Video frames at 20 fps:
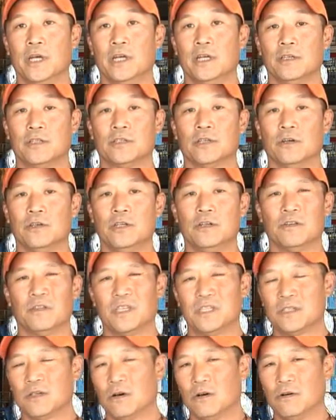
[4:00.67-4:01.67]
So
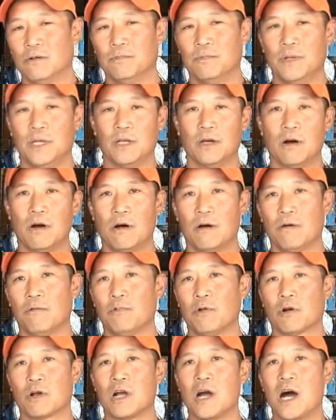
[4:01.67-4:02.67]

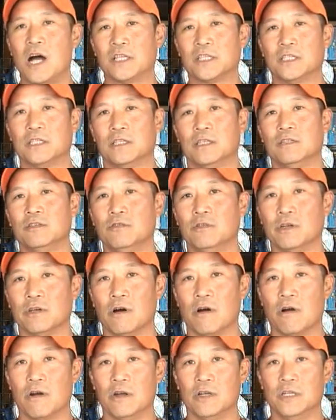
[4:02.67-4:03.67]
we're constantly doing
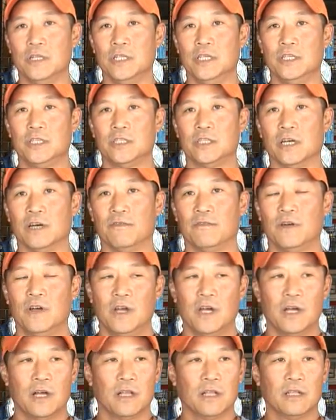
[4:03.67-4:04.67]
R&D stuff.
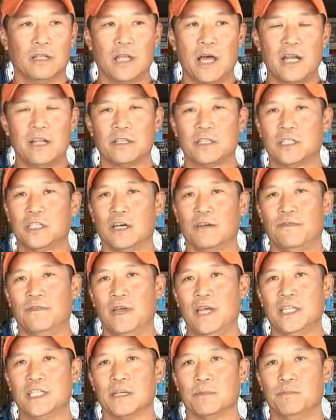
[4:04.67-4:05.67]
A lot of the stuff
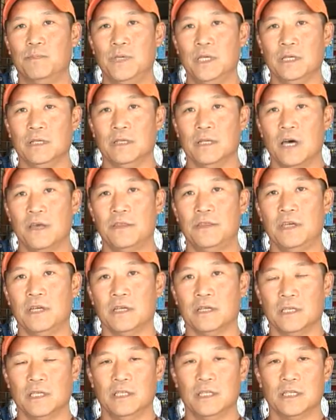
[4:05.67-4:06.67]
ends up being
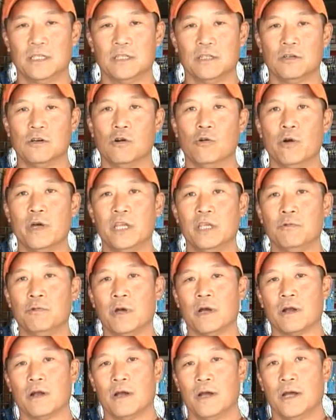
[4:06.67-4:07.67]
nothing. It doesn't go
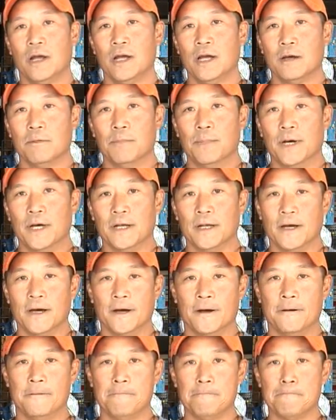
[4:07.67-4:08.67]
anywhere, but
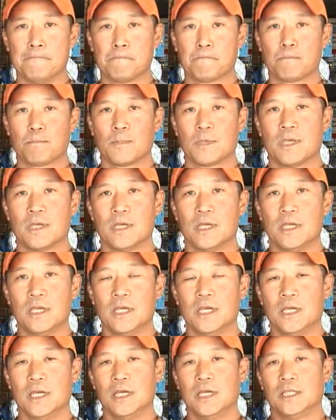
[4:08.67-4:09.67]

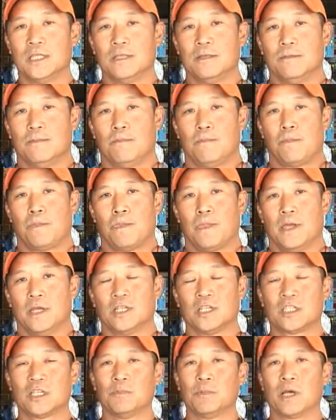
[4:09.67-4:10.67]
it's
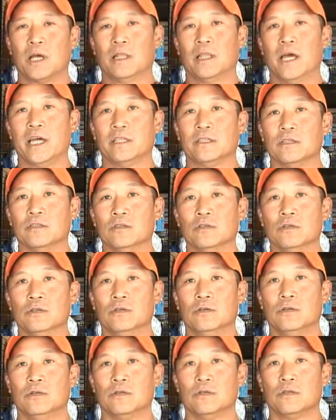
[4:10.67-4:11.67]
just something I like to
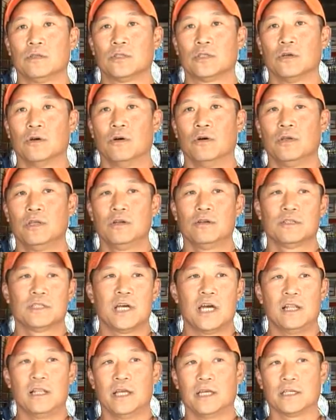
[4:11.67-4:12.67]
do. So it's
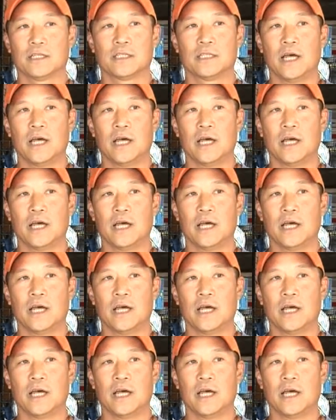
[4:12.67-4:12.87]
kind of like a